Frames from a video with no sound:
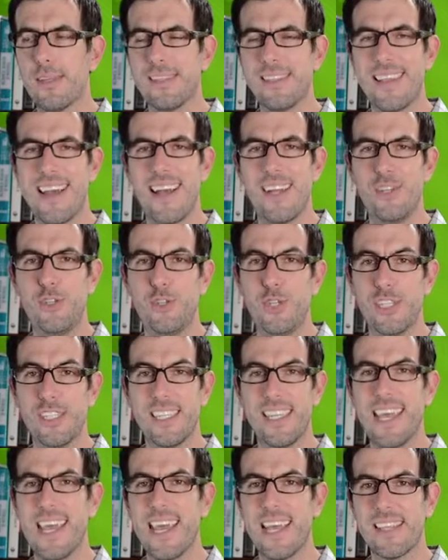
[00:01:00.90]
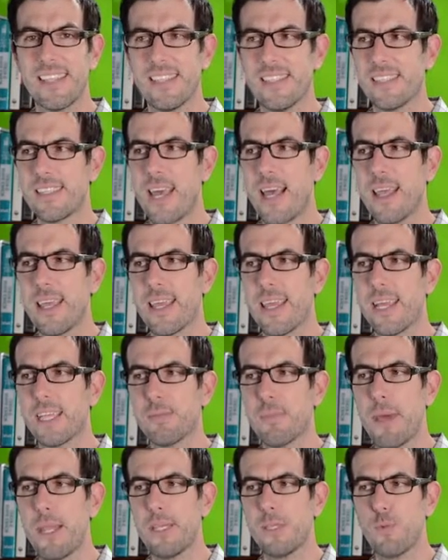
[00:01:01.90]
is not just an x, it's got like an
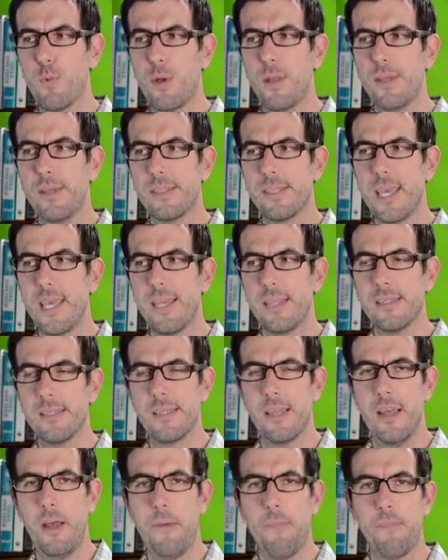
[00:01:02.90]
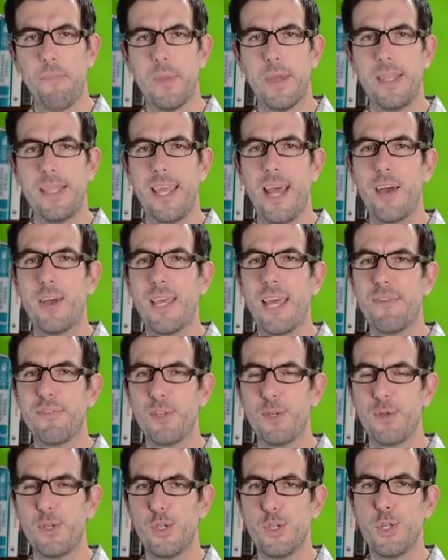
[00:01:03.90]
x minus 1 in this case, now you have
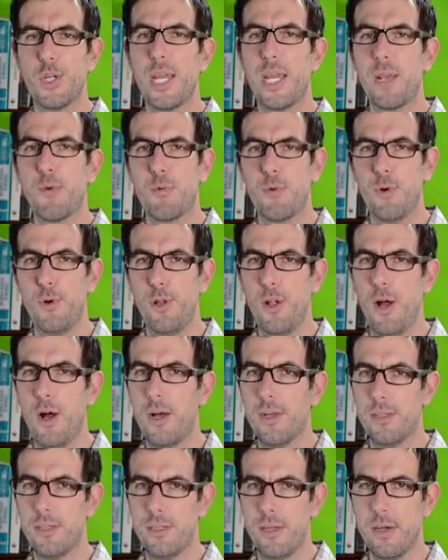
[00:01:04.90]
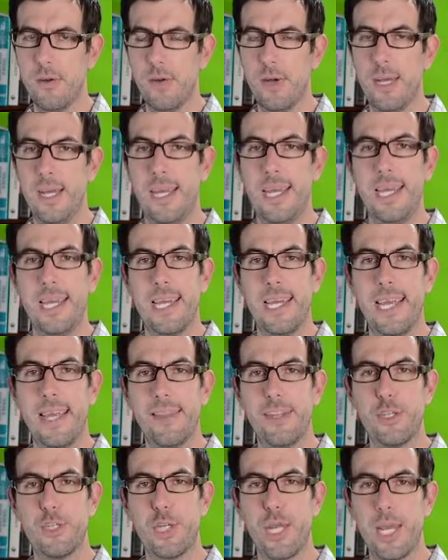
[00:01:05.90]
to do the chain rule also. And
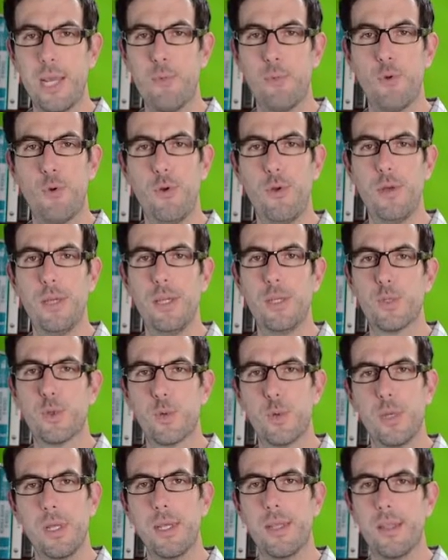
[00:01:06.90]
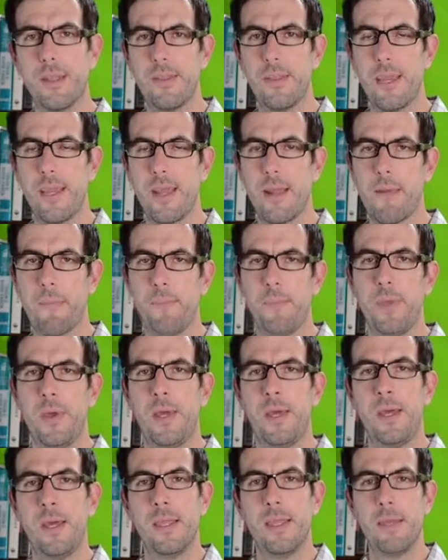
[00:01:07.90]
the chain rule is really the thing
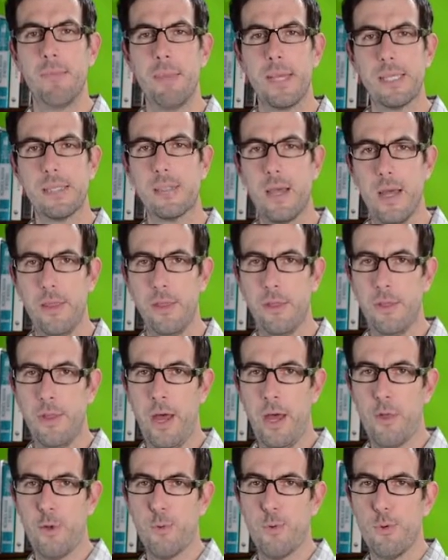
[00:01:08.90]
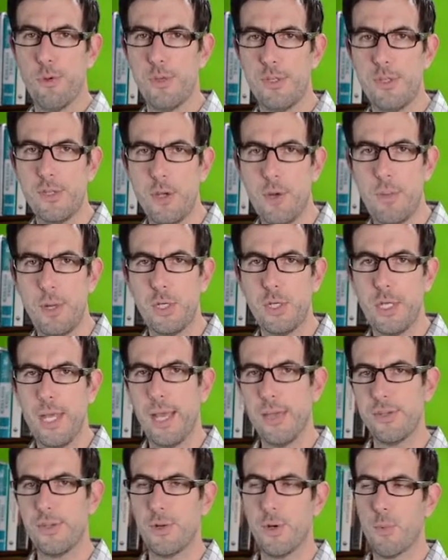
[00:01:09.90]
that makes the, uh, the other rules so much
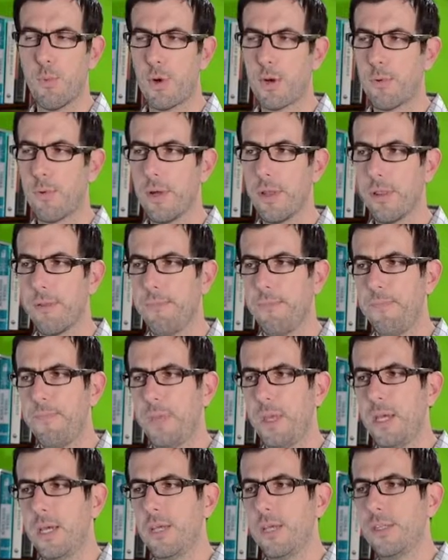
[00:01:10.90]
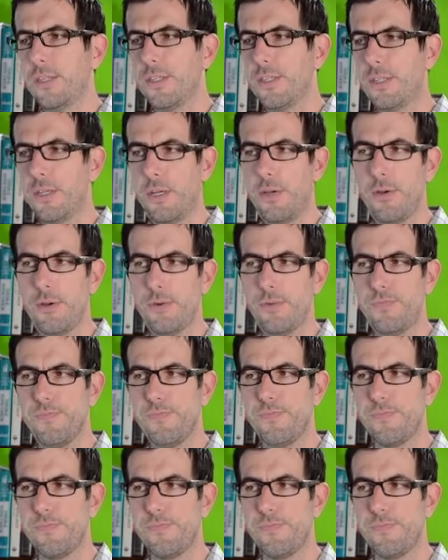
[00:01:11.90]
nastier to work with. So,